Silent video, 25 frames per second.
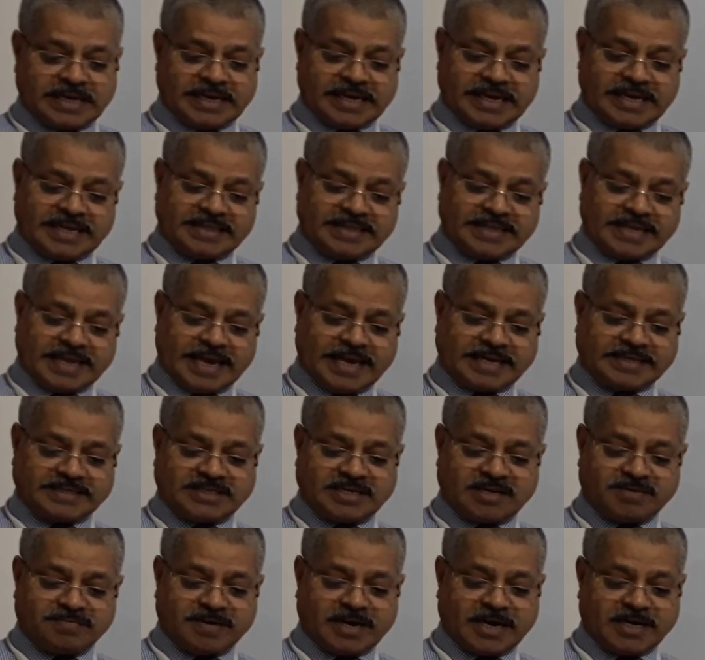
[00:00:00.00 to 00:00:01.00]
And the
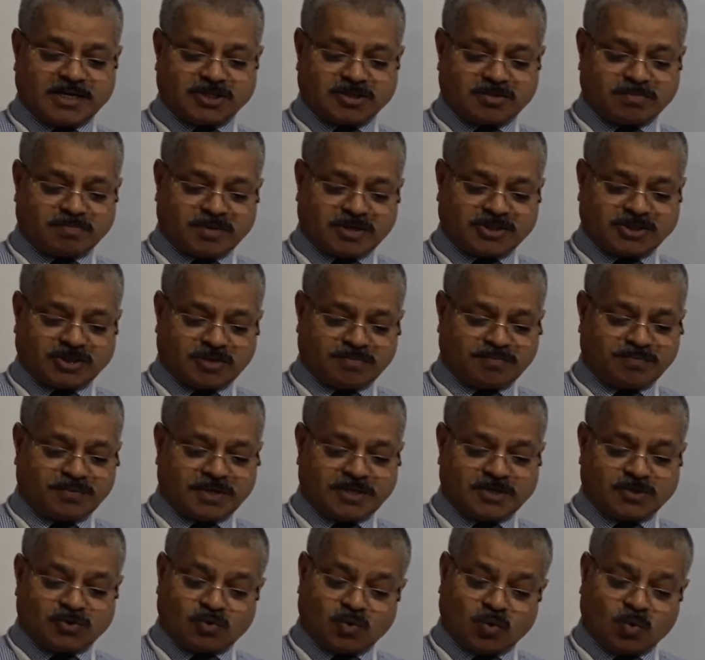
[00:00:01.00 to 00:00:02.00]
active hands must
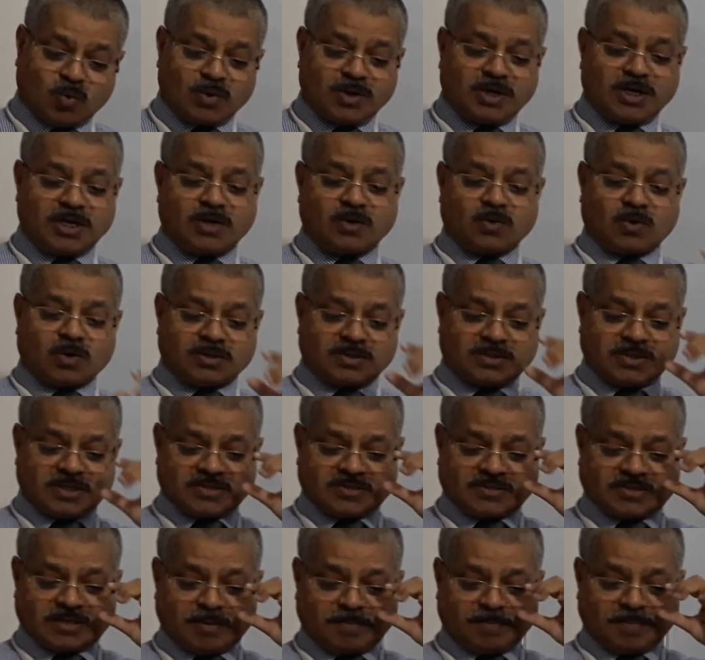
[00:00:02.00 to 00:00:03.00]
freeze lonely on the
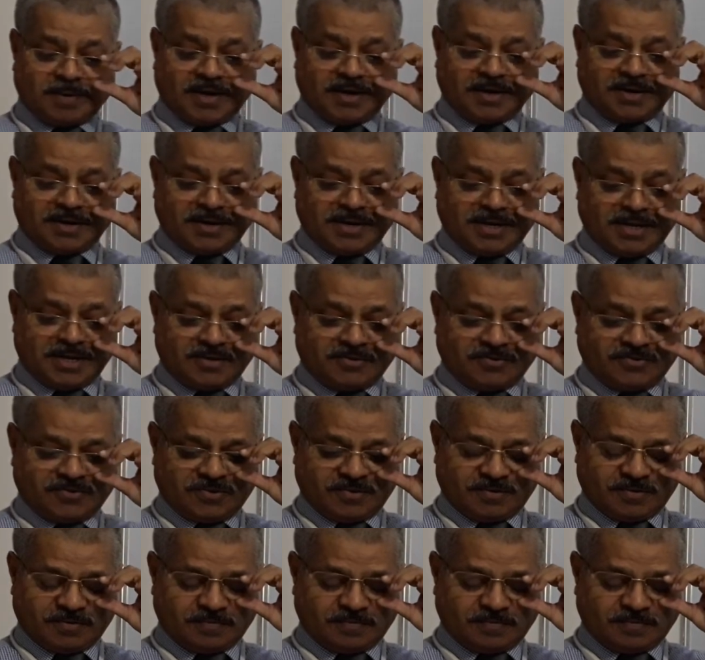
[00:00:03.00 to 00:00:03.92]
separate niche,